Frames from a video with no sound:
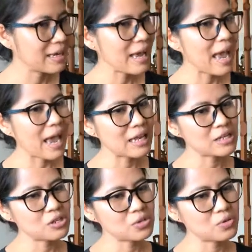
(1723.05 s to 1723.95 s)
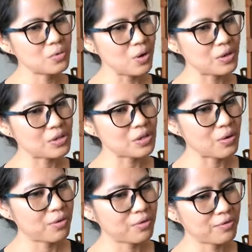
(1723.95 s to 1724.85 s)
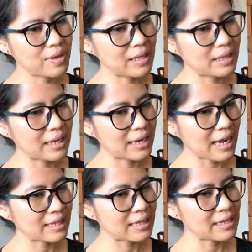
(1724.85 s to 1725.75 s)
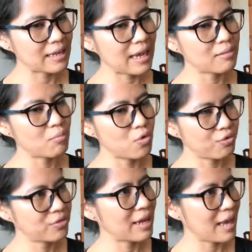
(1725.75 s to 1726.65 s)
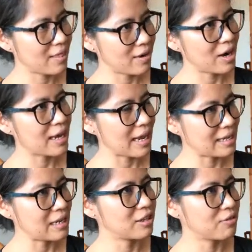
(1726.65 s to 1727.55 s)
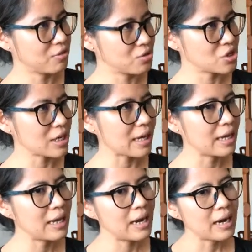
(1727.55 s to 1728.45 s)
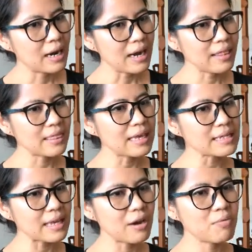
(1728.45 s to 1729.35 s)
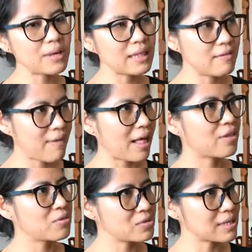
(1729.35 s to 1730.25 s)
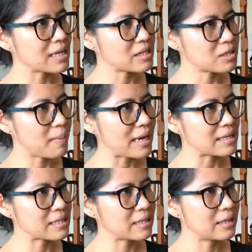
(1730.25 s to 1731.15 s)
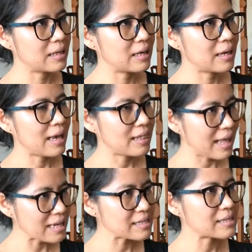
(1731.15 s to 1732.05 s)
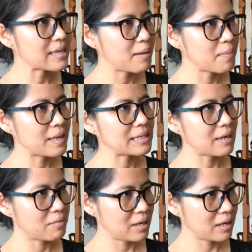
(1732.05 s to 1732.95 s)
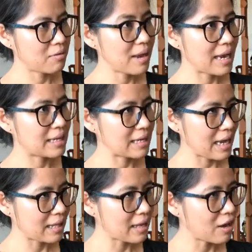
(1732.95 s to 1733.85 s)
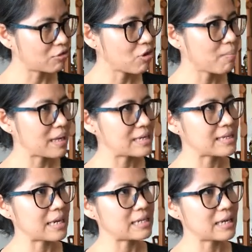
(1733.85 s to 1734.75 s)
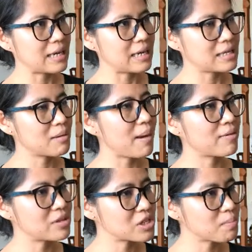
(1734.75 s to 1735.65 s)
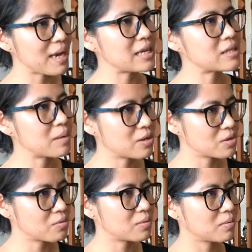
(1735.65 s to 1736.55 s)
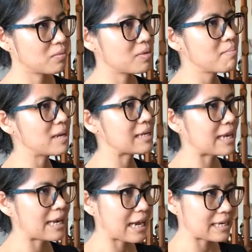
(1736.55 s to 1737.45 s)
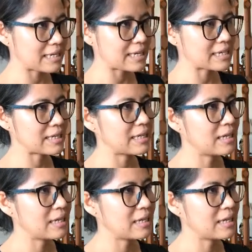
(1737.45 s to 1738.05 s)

and to also feel connected and move together again in the future. I think I really value such a space. And that's the same thing that we are creating at our drop-in center. It's about the space because women connected,